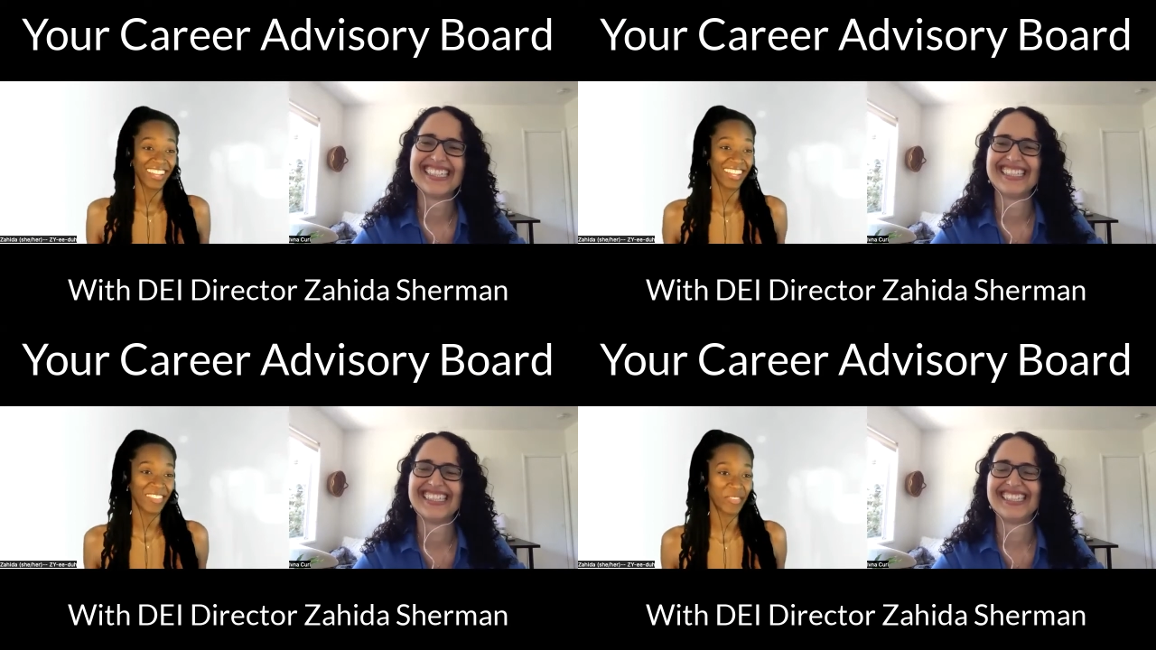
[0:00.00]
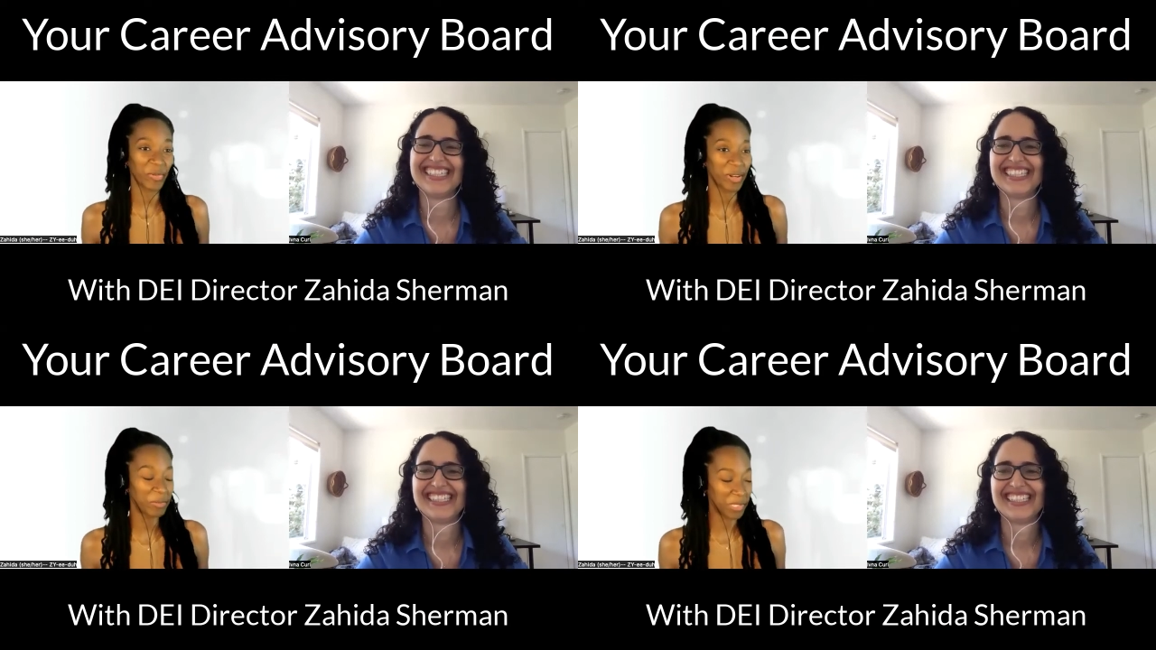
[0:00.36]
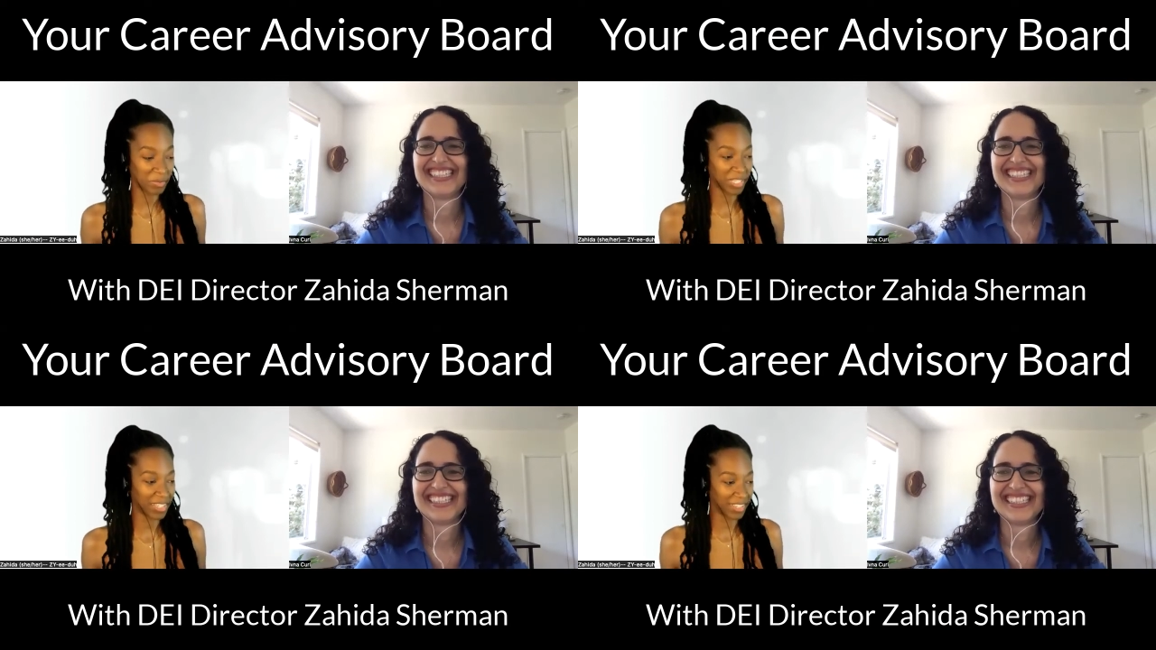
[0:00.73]
Speaker 1: If it were up to
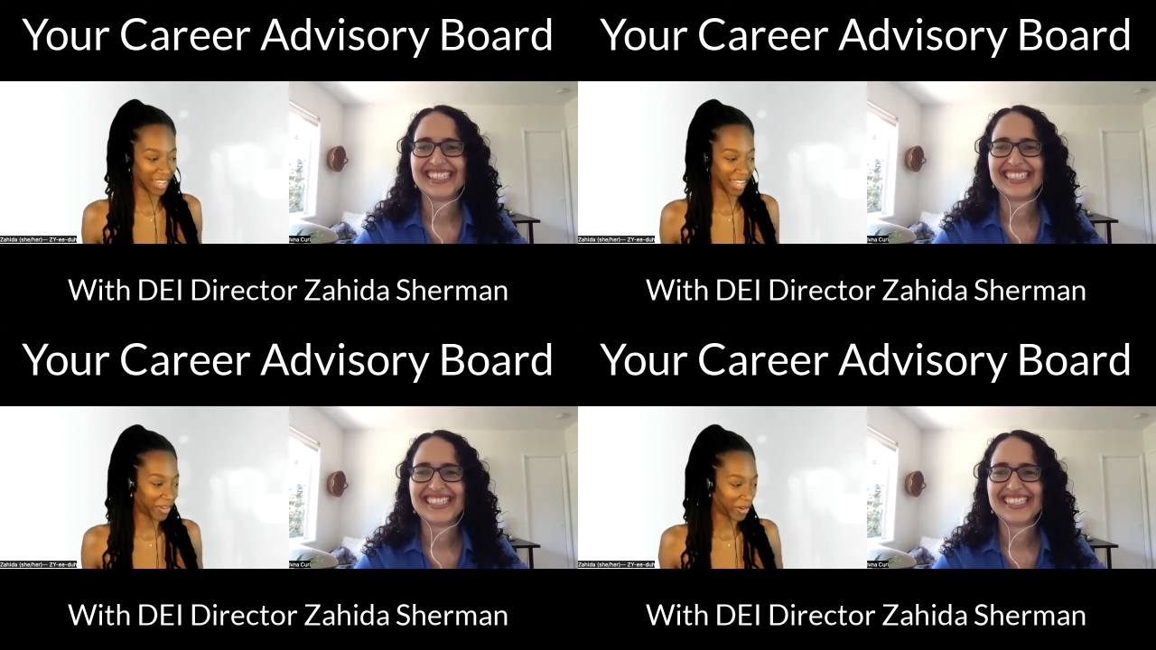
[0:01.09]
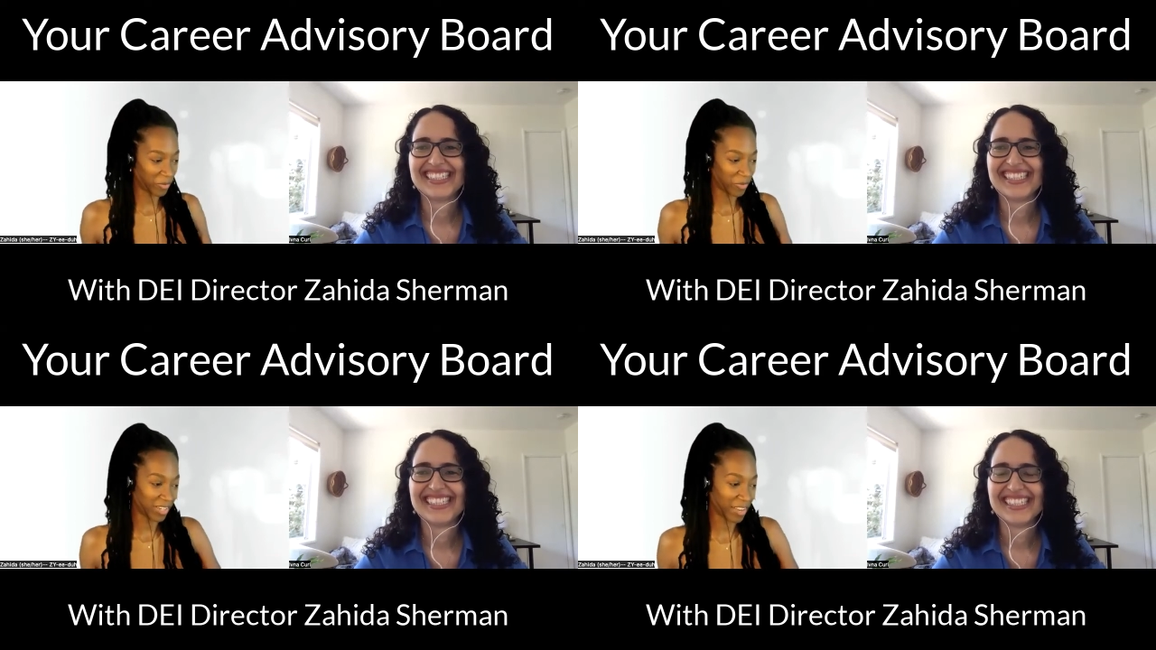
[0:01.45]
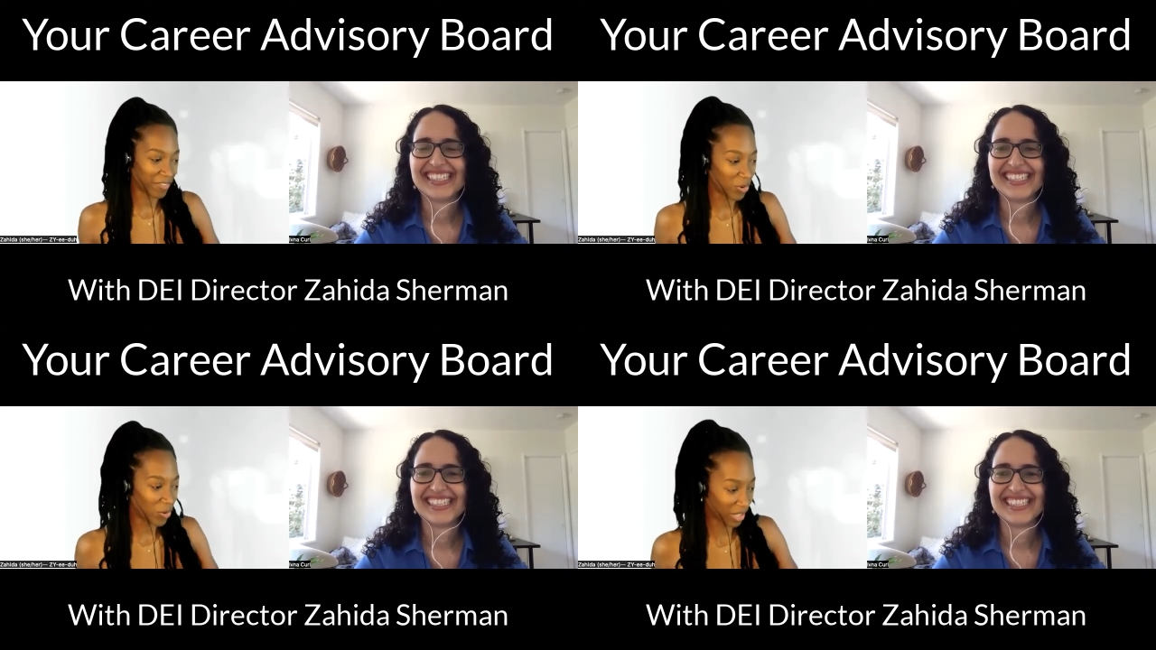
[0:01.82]
me, I, I wouldn't have
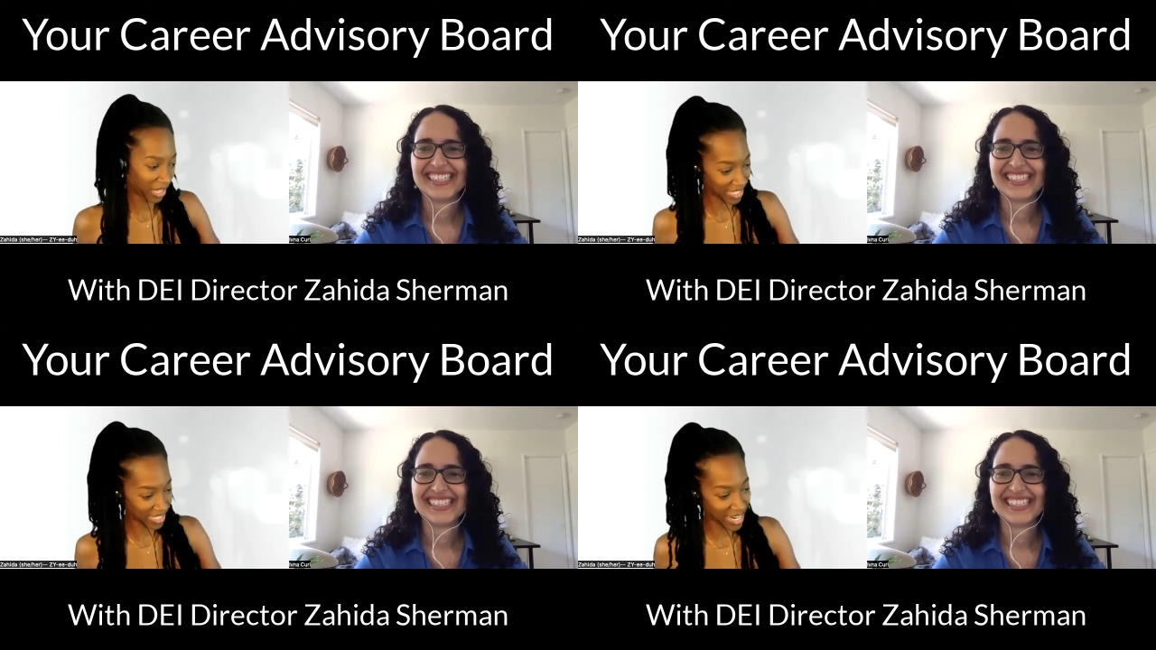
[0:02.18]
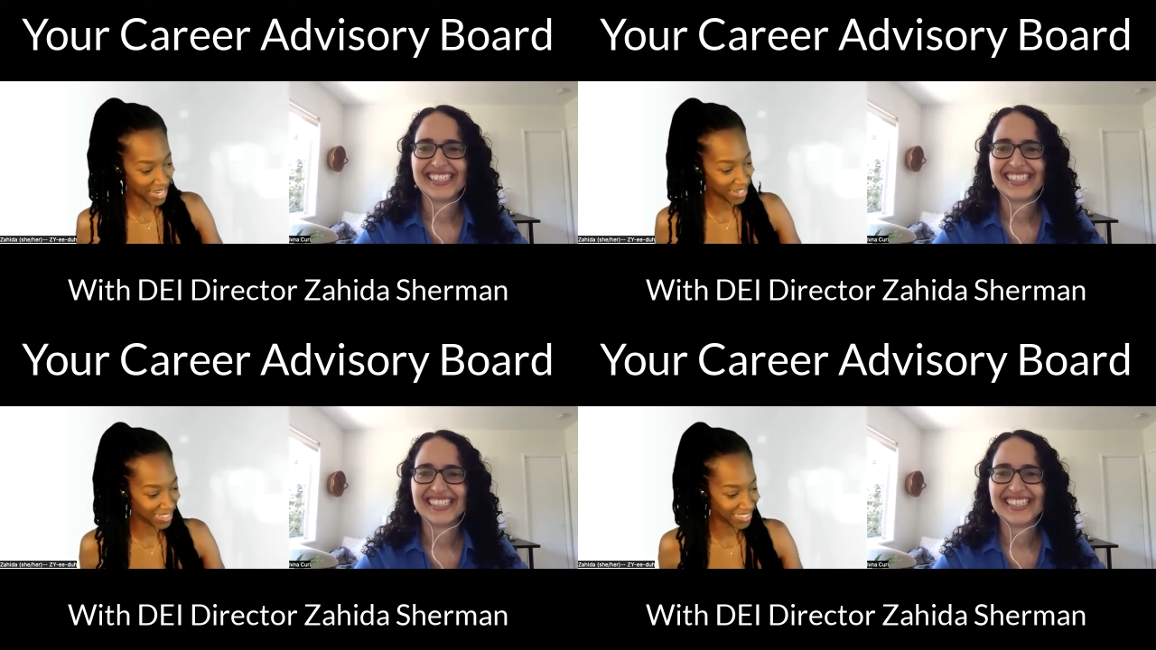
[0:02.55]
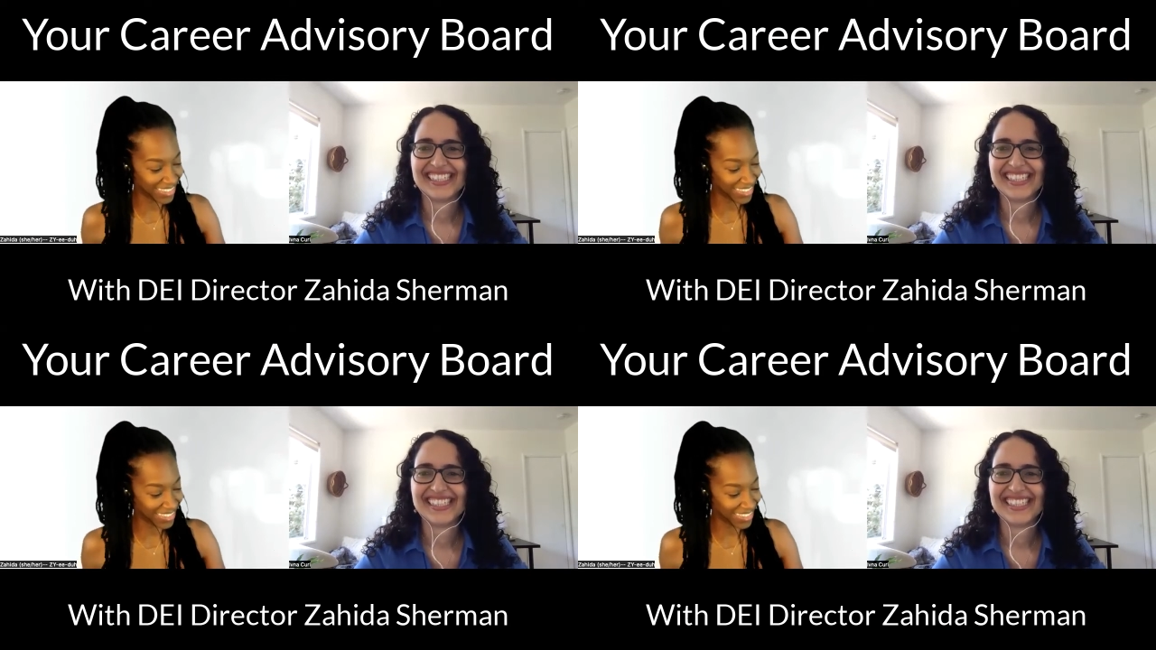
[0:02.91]
a whole lot of data